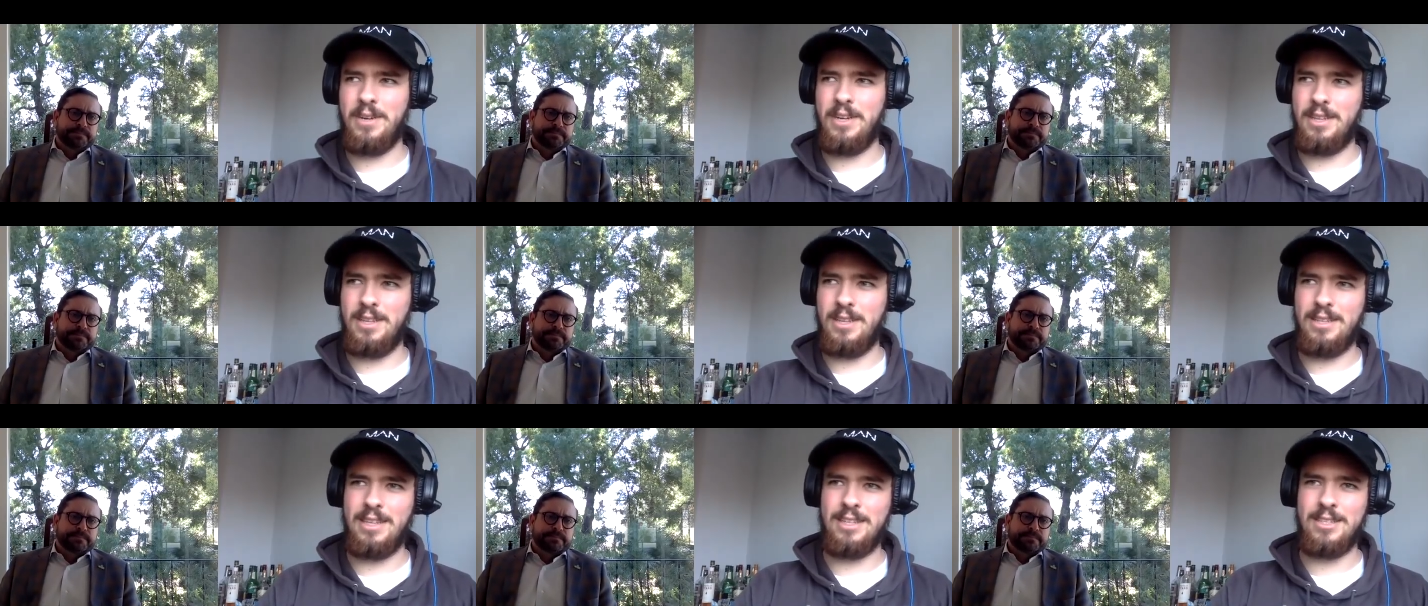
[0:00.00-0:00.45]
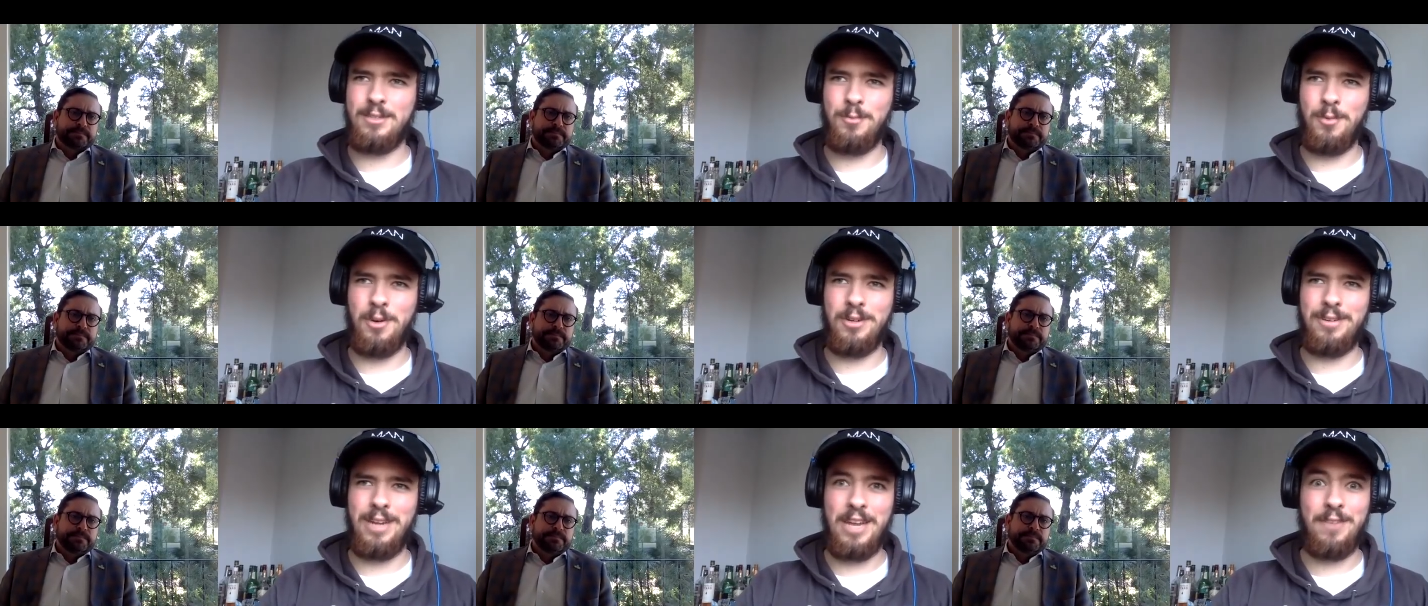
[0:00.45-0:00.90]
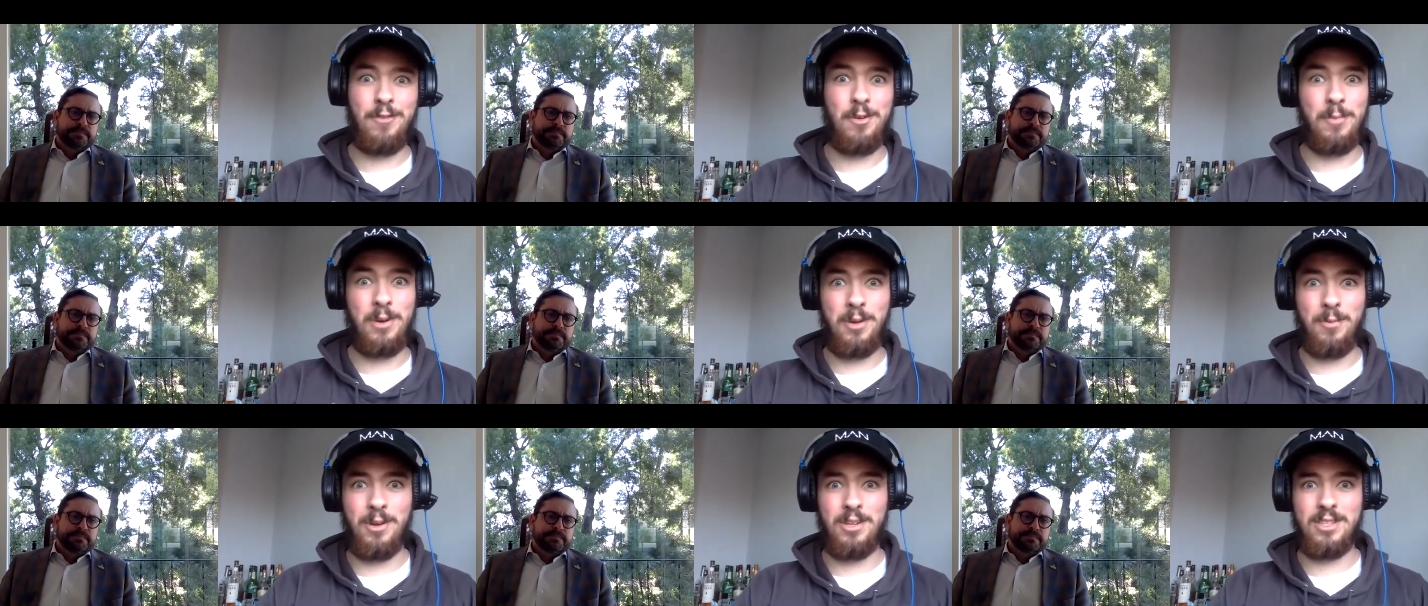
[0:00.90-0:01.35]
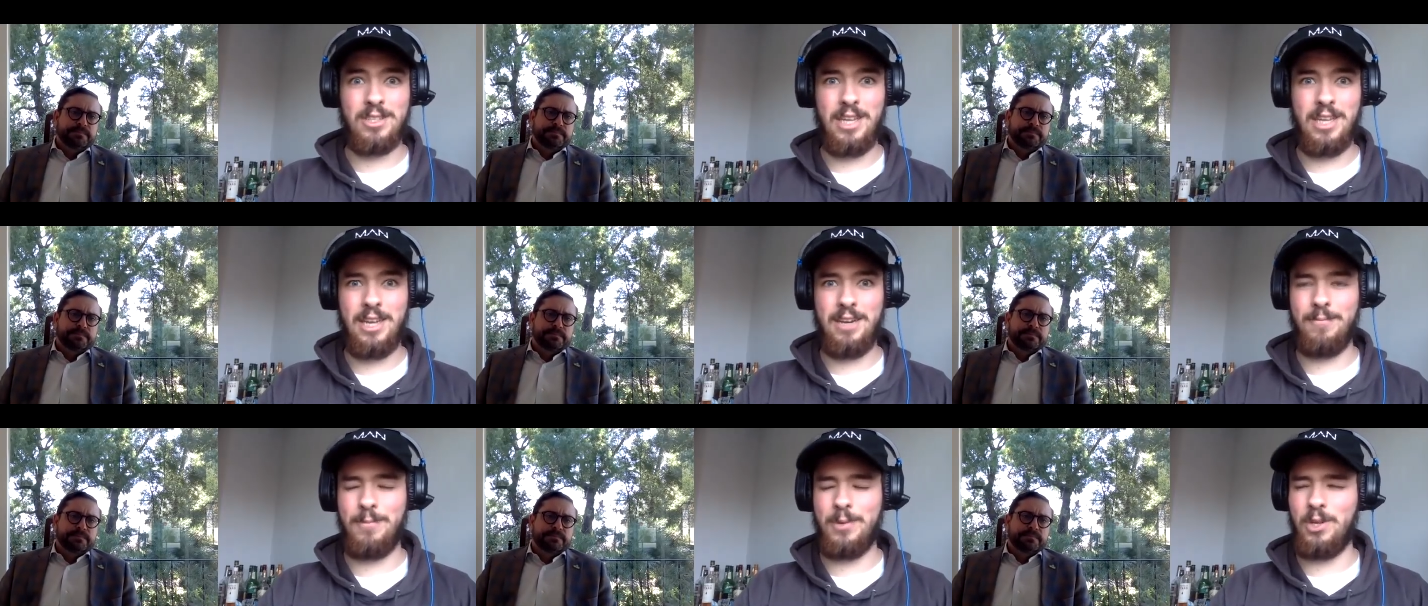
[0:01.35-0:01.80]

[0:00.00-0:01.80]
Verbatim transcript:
Speaker 1: I think that's what everybody wants to hear.